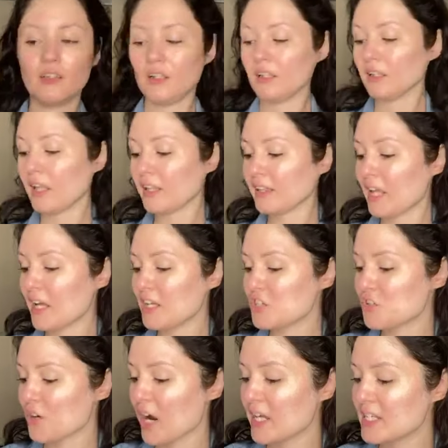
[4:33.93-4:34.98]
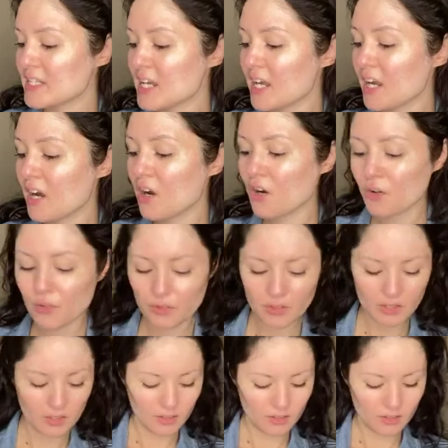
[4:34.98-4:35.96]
Let that dry down.